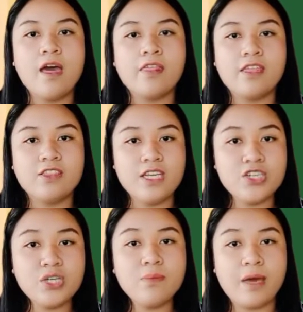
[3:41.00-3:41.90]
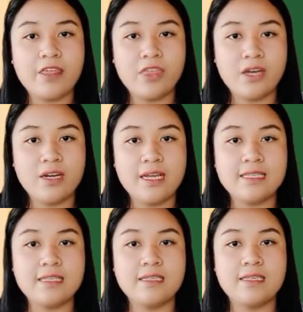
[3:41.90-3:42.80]
The teaching method is
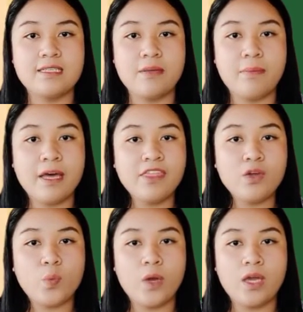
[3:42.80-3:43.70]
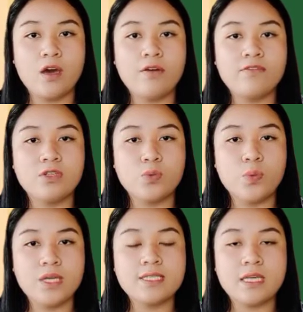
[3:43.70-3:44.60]
the systematic way of
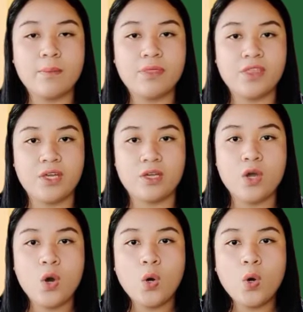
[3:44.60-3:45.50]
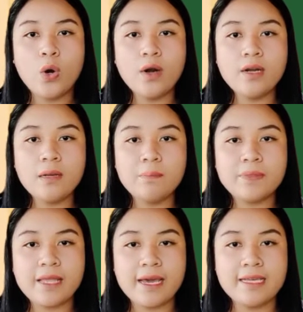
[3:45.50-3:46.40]
doing something or
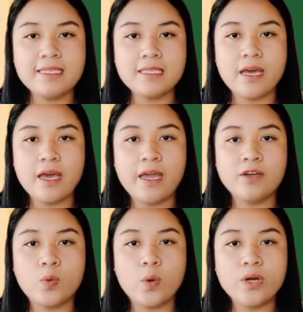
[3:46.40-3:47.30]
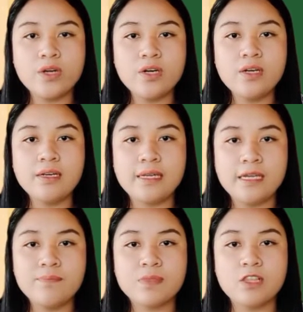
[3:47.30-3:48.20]
implies an orderly,
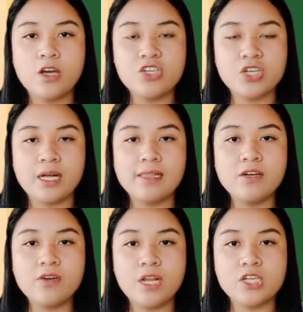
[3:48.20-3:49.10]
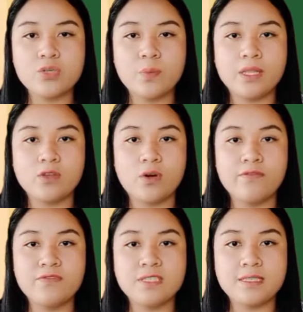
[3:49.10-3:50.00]
logical arrangement of
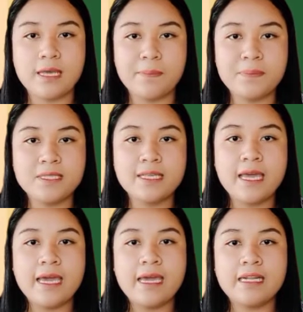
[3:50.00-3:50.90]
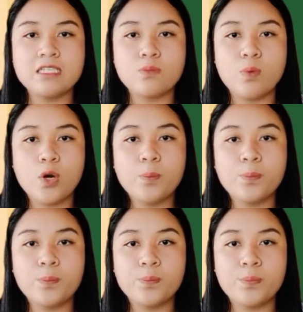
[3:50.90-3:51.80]
steps. It is more
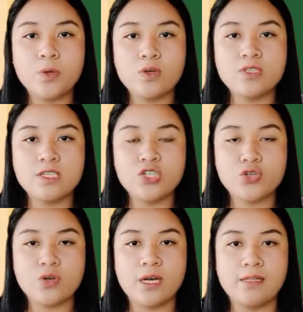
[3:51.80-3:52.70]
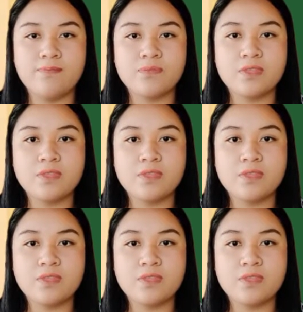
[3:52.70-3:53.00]
procedural.